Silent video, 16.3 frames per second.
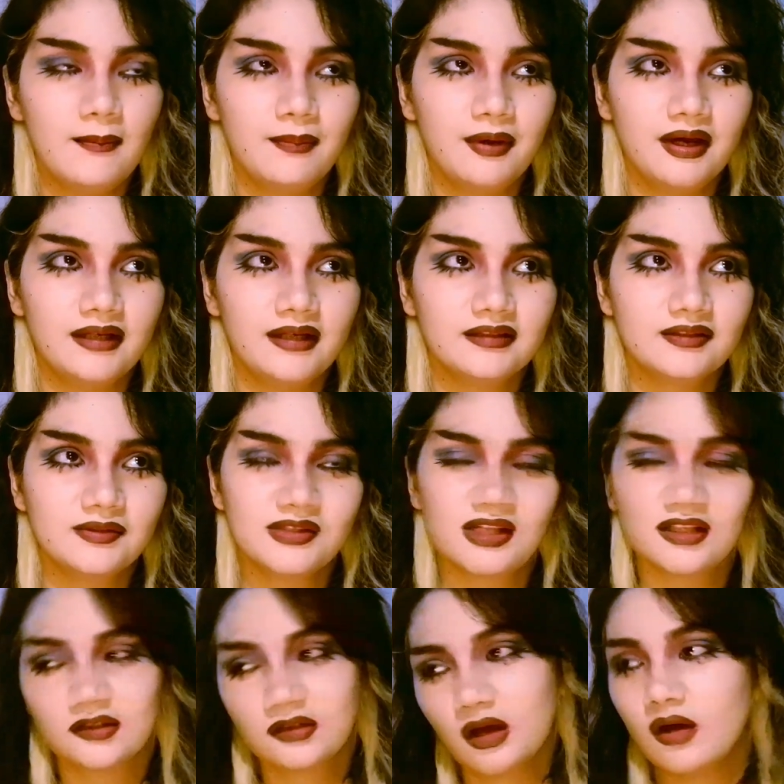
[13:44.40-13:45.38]
But he was
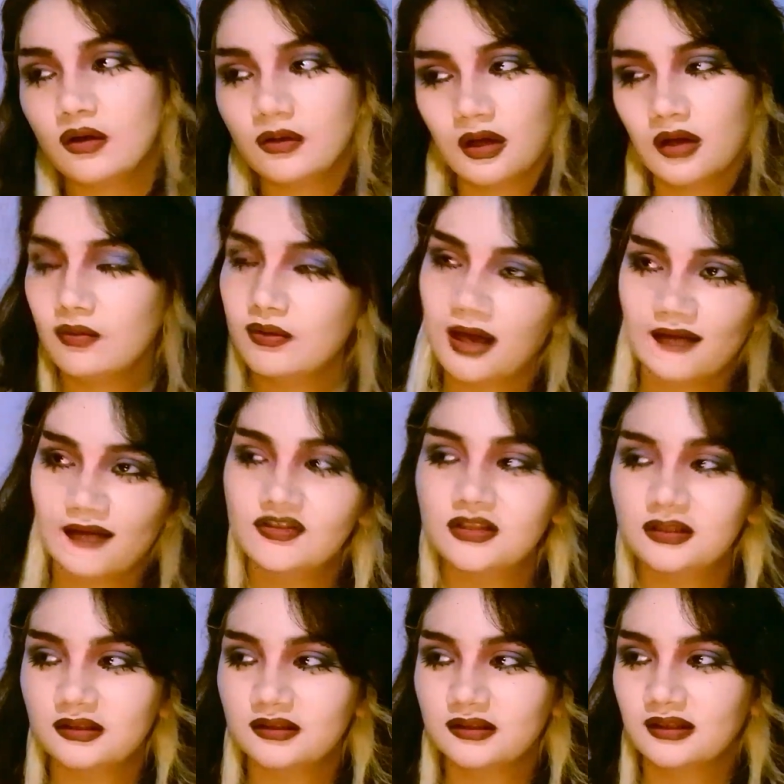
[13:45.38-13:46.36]
like, no, you have
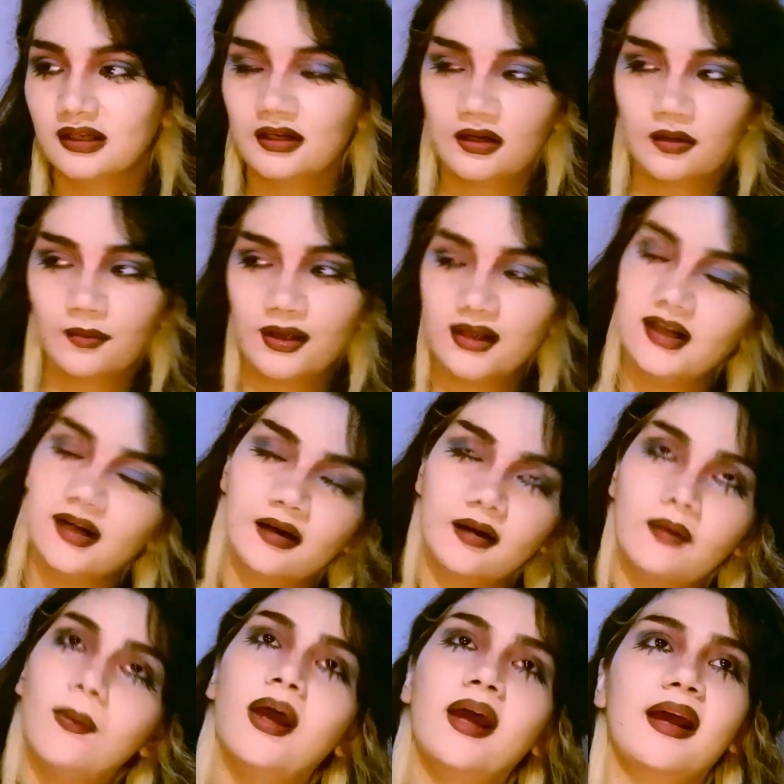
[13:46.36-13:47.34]
to get it
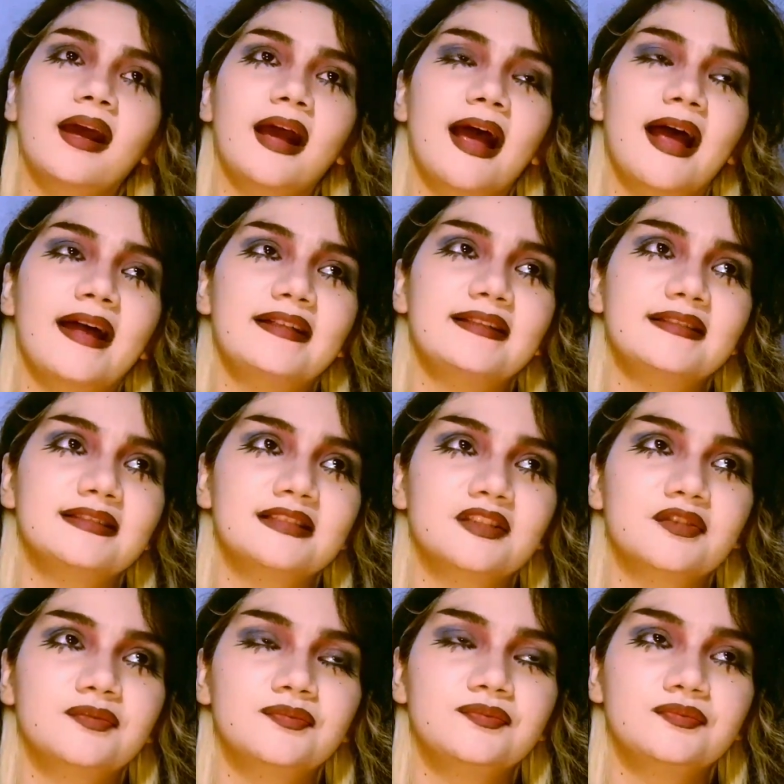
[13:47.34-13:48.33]
away. And
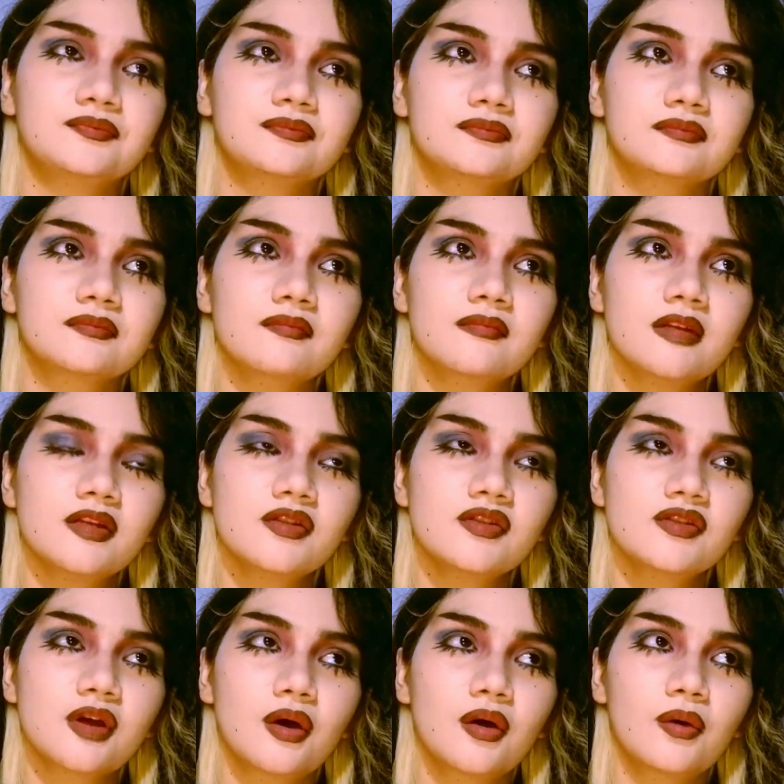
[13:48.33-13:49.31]

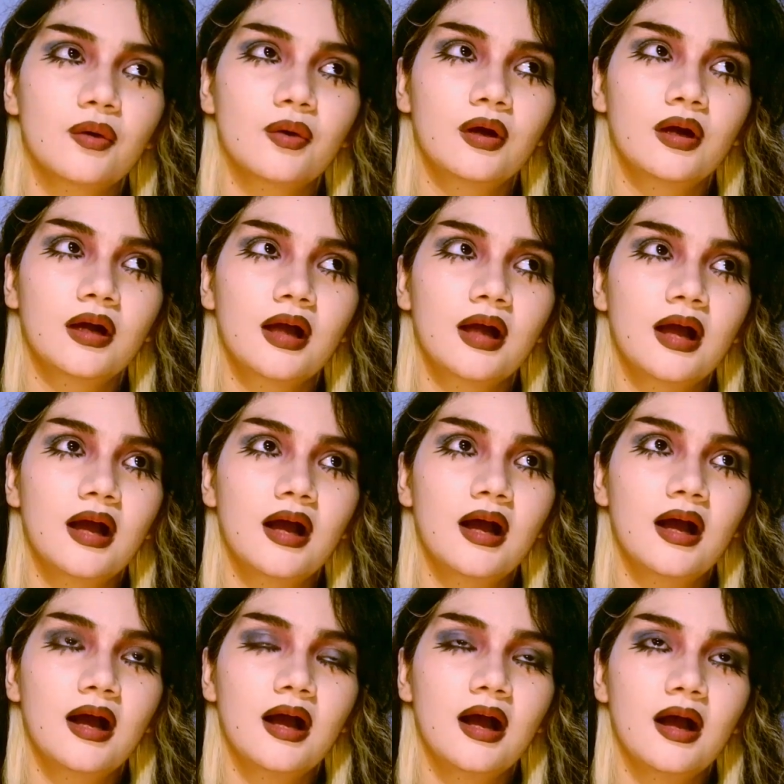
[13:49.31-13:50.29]
so
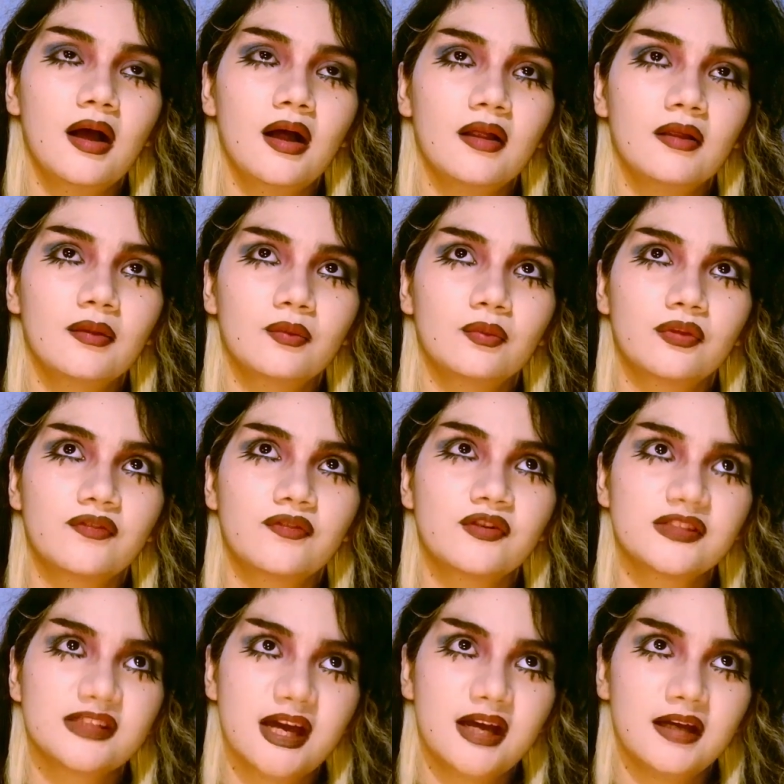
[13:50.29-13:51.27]
the
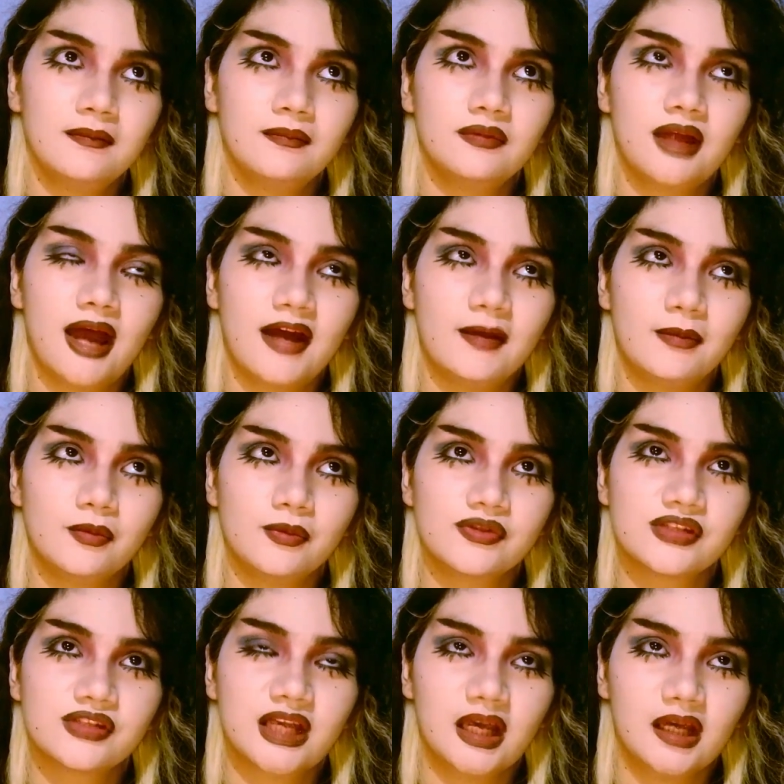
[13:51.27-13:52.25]
first time the animal
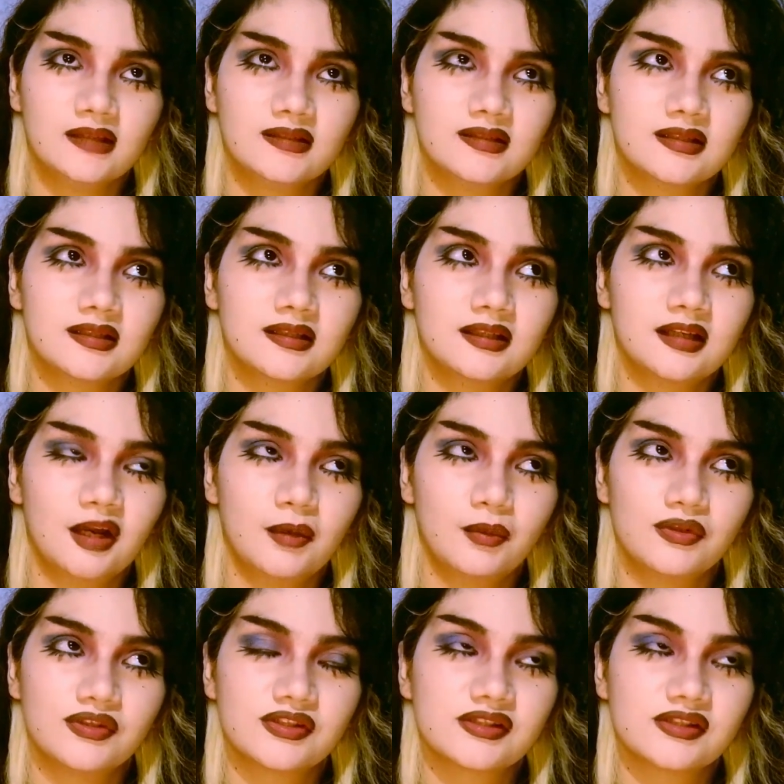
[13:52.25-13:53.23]
was kicked, it
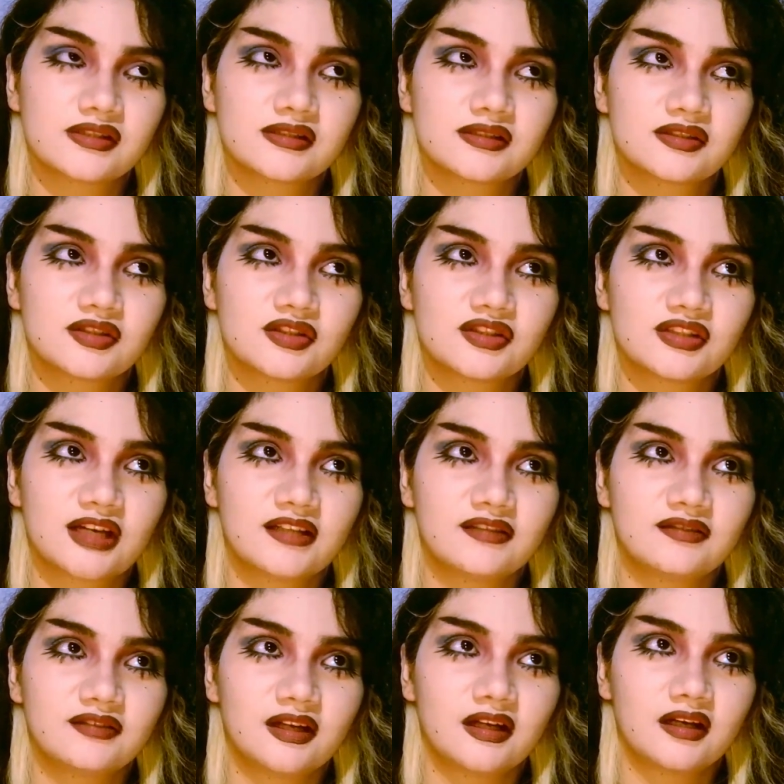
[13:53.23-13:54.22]
was just kind
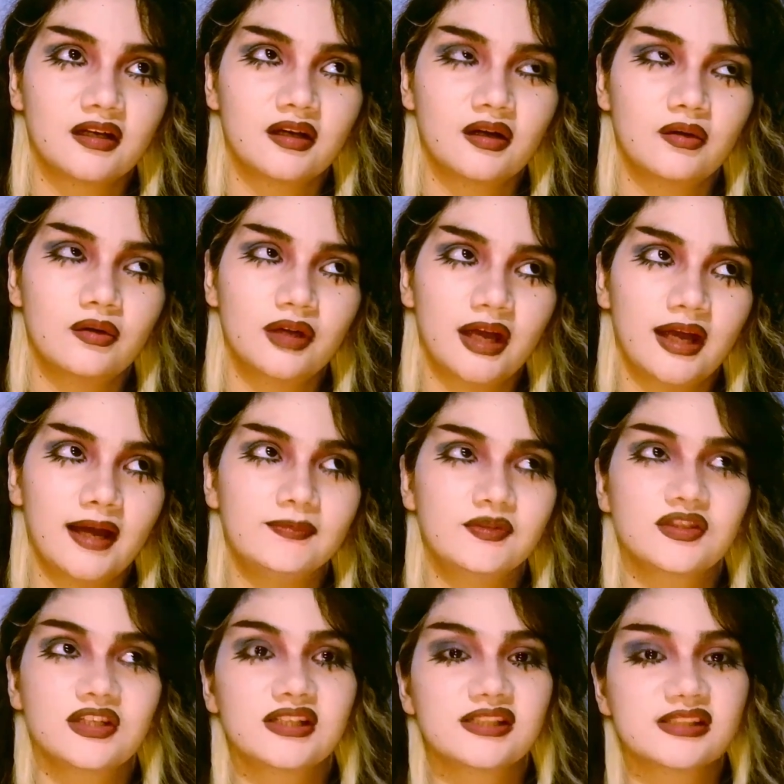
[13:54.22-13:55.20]
of like, oh, okay, I'm
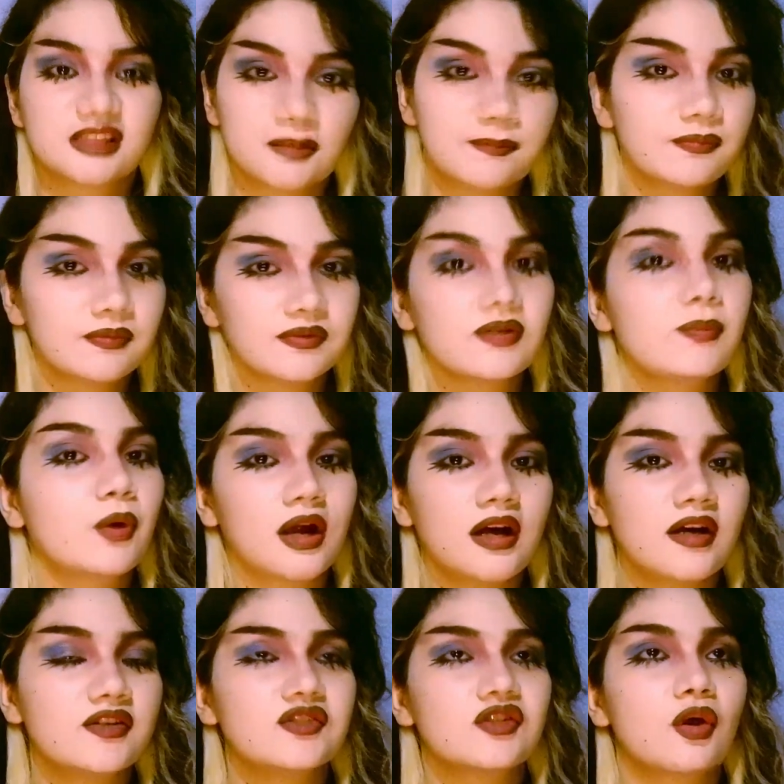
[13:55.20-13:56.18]
just gonna sleep somewhere else.